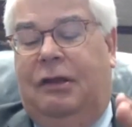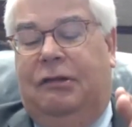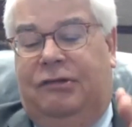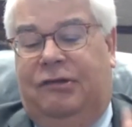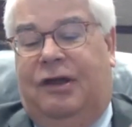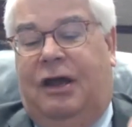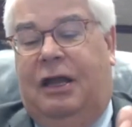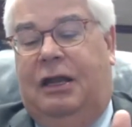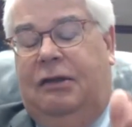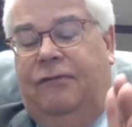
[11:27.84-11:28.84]

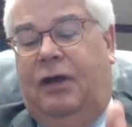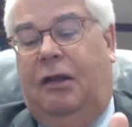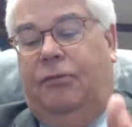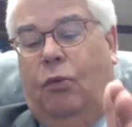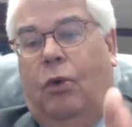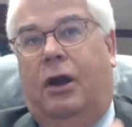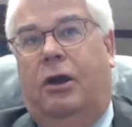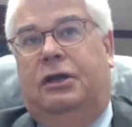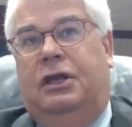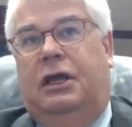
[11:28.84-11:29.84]
society developed
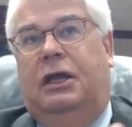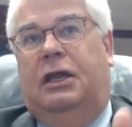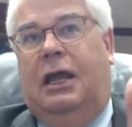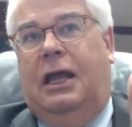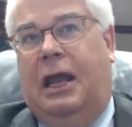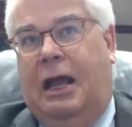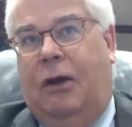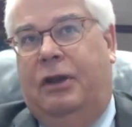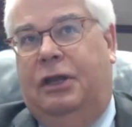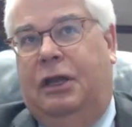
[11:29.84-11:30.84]
where it did and
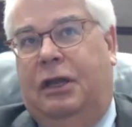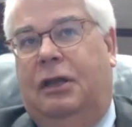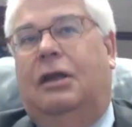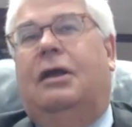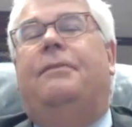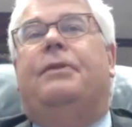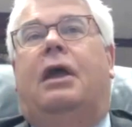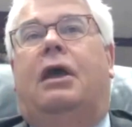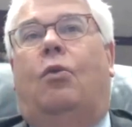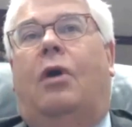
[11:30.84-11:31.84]
how it did?
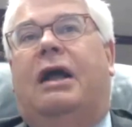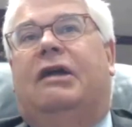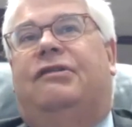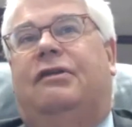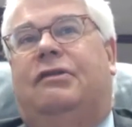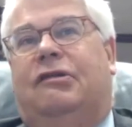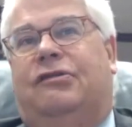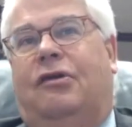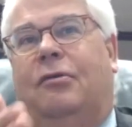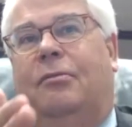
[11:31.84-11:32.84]
And why is it that
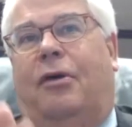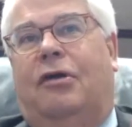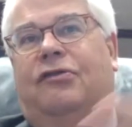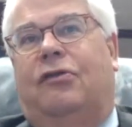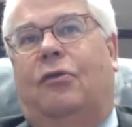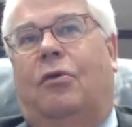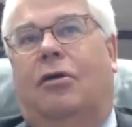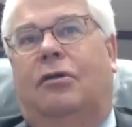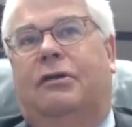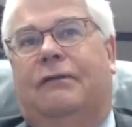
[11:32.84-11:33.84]
certain parts of the
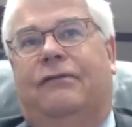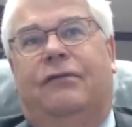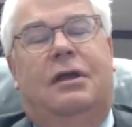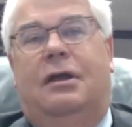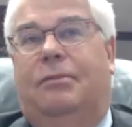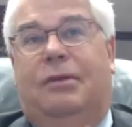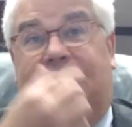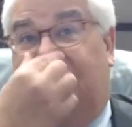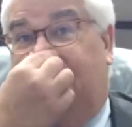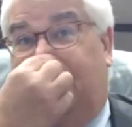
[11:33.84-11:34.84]
world have been
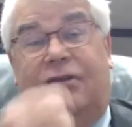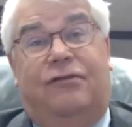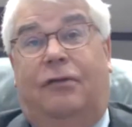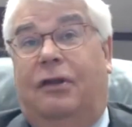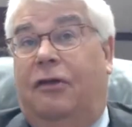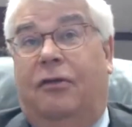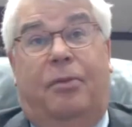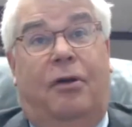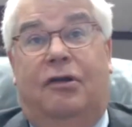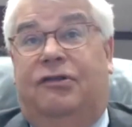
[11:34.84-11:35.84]
successful and other
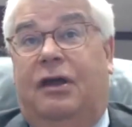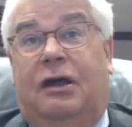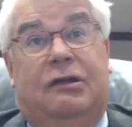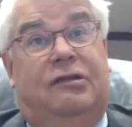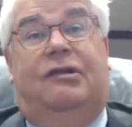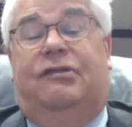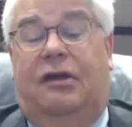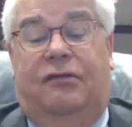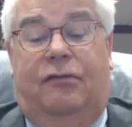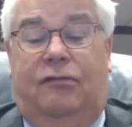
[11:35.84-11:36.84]
parts
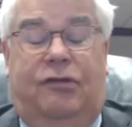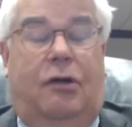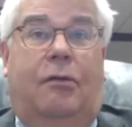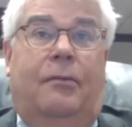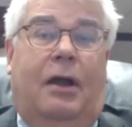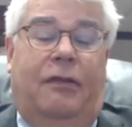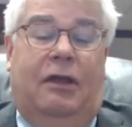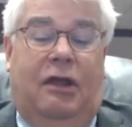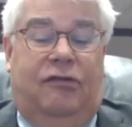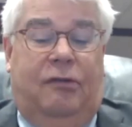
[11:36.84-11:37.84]
unsuccessful? So I
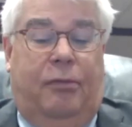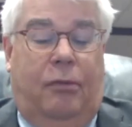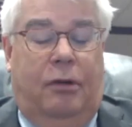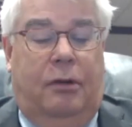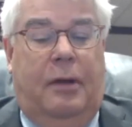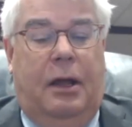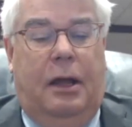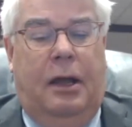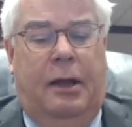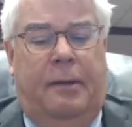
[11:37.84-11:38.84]
think that's important.
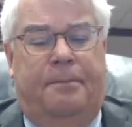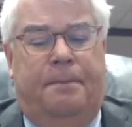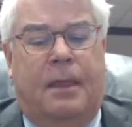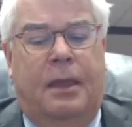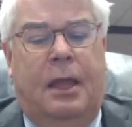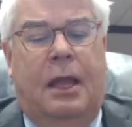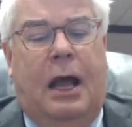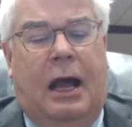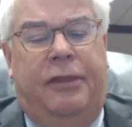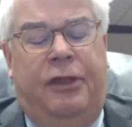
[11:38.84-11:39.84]

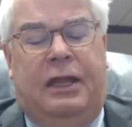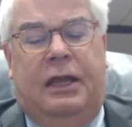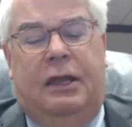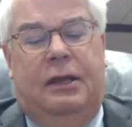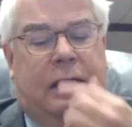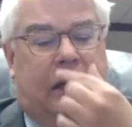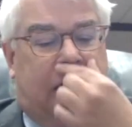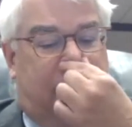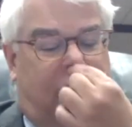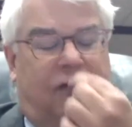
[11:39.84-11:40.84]
I think
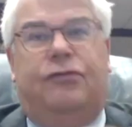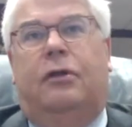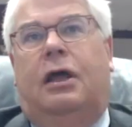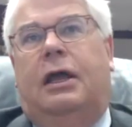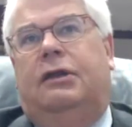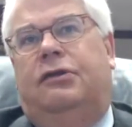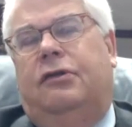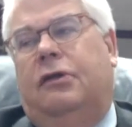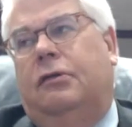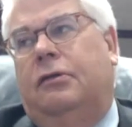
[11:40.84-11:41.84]
it does relate to
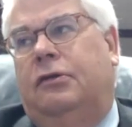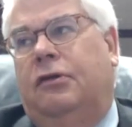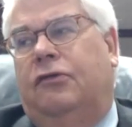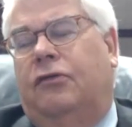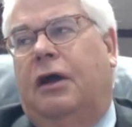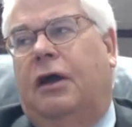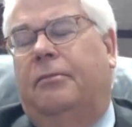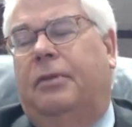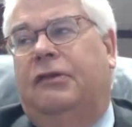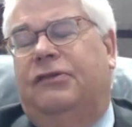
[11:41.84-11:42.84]
the trial
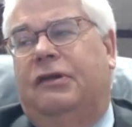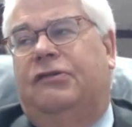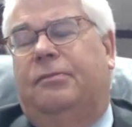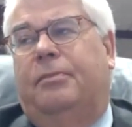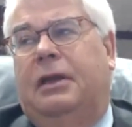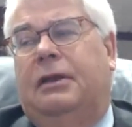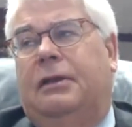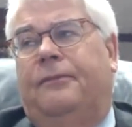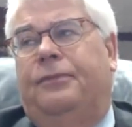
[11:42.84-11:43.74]
business in